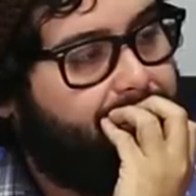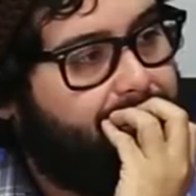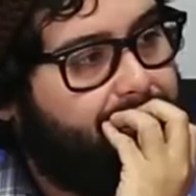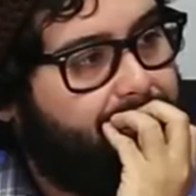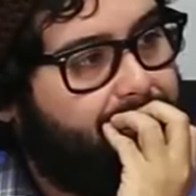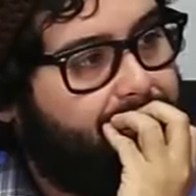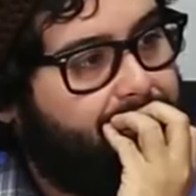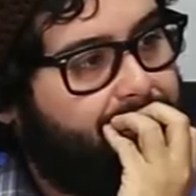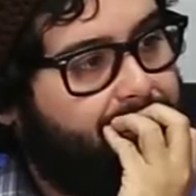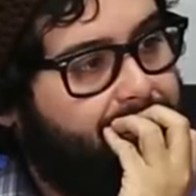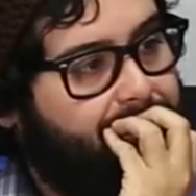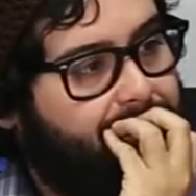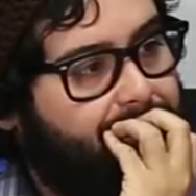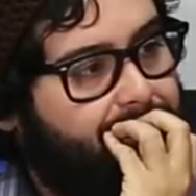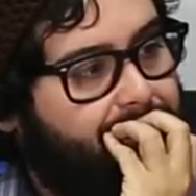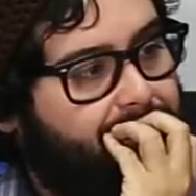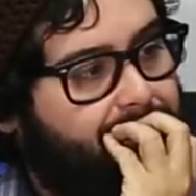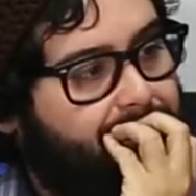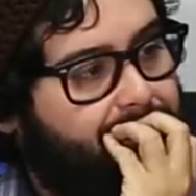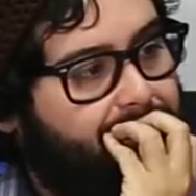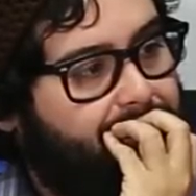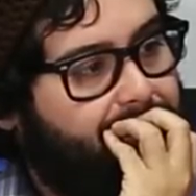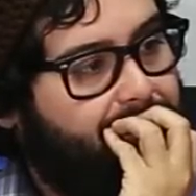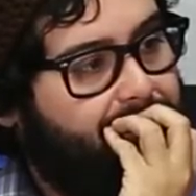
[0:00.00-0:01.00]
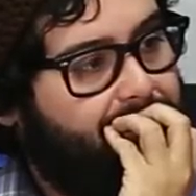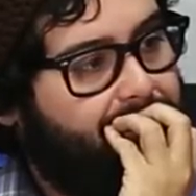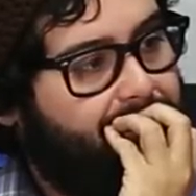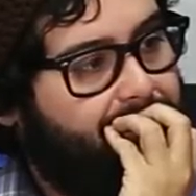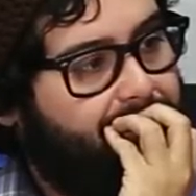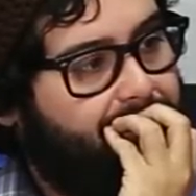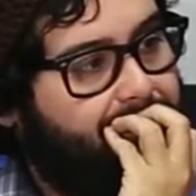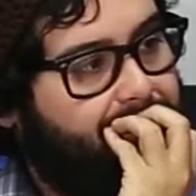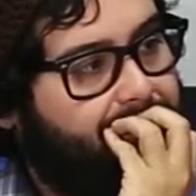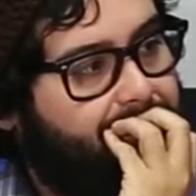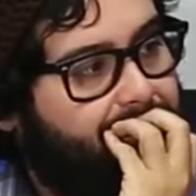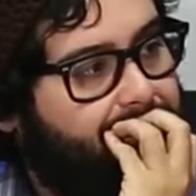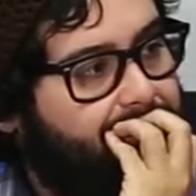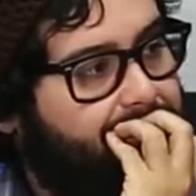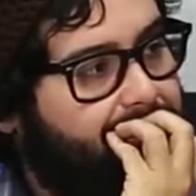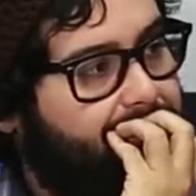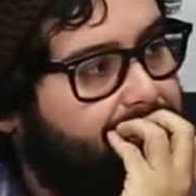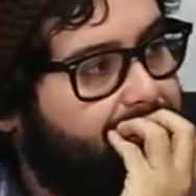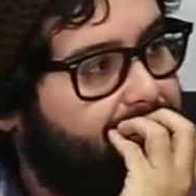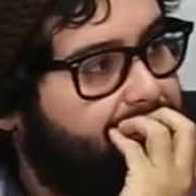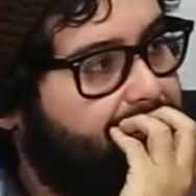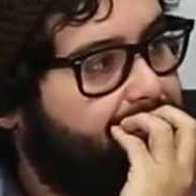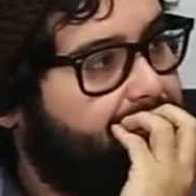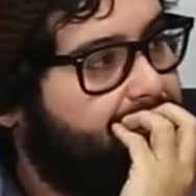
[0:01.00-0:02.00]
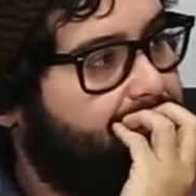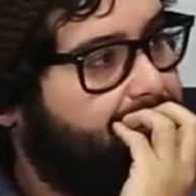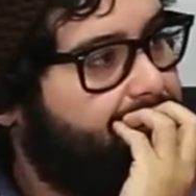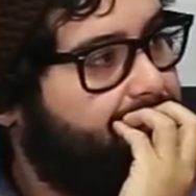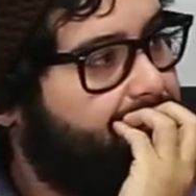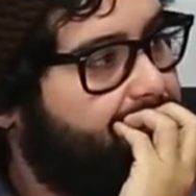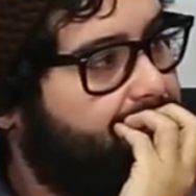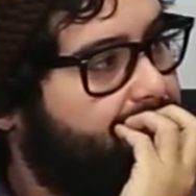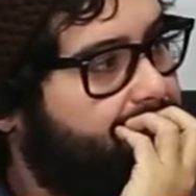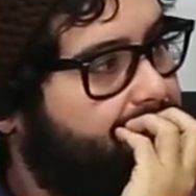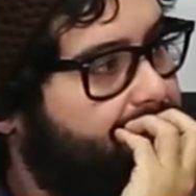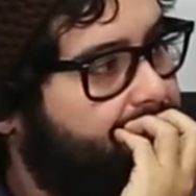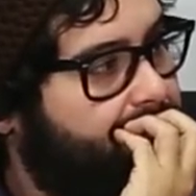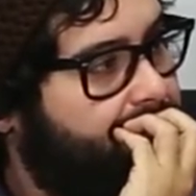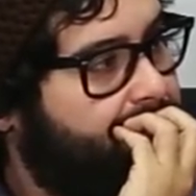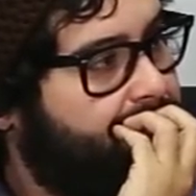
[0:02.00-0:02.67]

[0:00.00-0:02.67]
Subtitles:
No words are spoken by the person on screen.